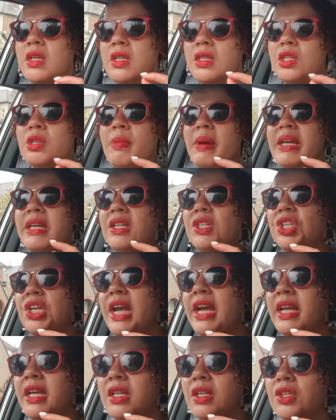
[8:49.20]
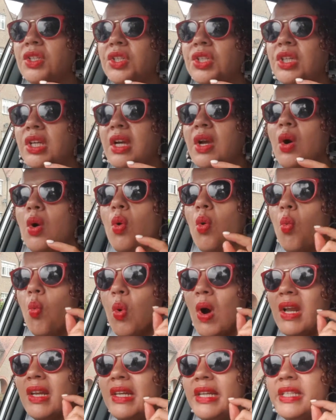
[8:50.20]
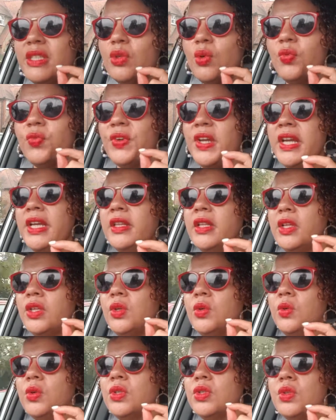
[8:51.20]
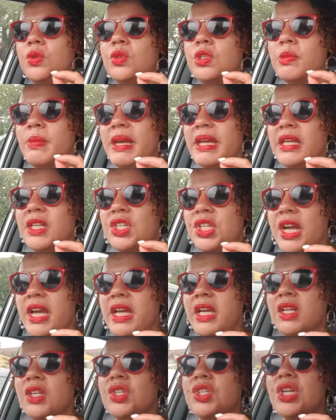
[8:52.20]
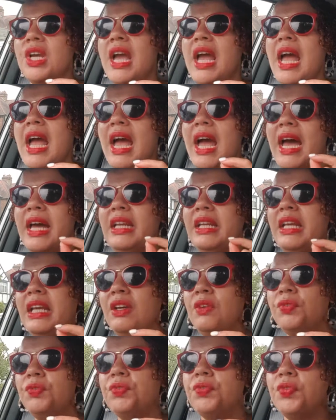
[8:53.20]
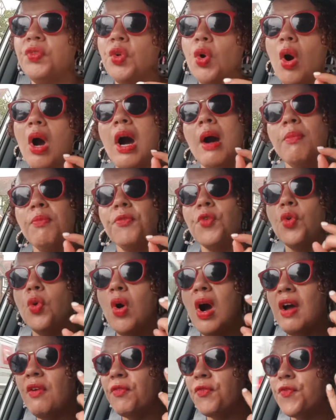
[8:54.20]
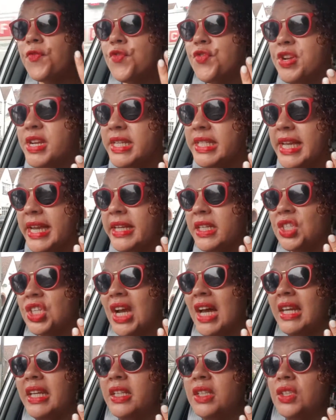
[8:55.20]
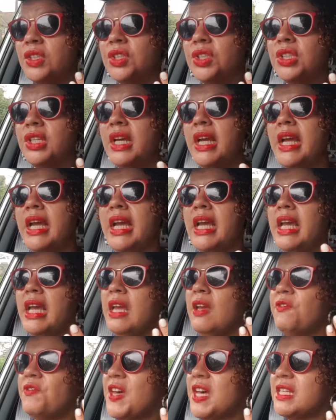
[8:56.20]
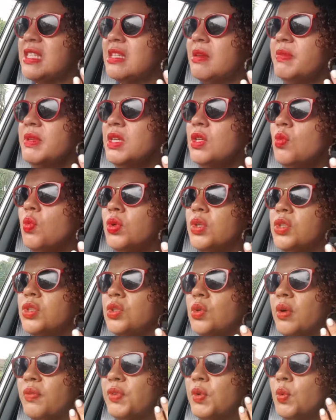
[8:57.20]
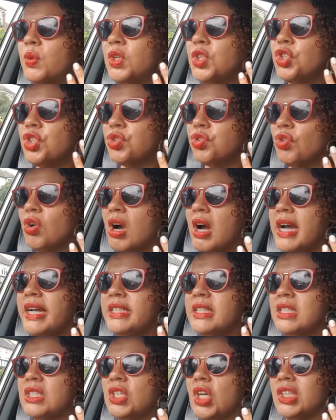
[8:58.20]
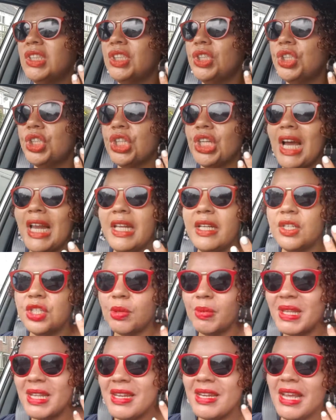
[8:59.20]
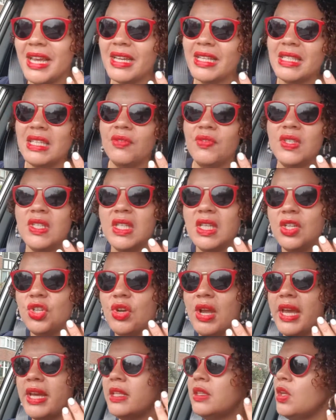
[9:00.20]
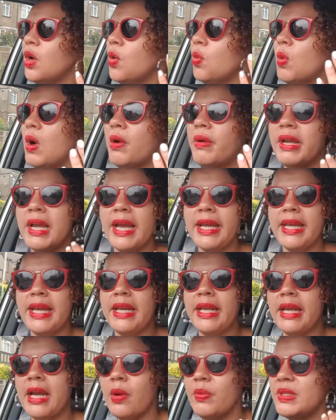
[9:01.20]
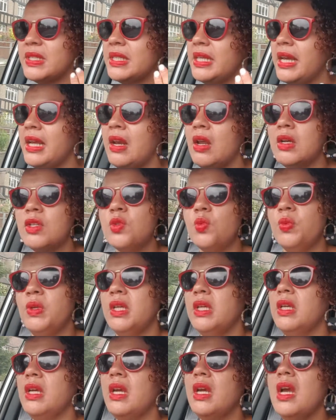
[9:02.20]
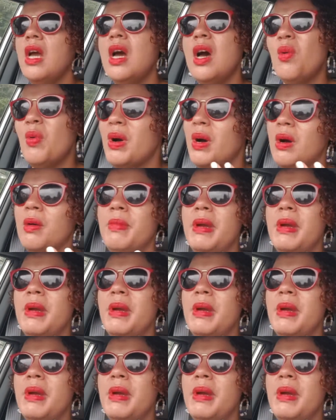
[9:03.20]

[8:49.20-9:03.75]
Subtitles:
to make a change? One little thing that you could do to make a change. And if you're up for a 3-day challenge, if that's something you want to do, if you want to try to start to challenge some of the negativity in your head, don't worry, I get it. I was there last week. Well,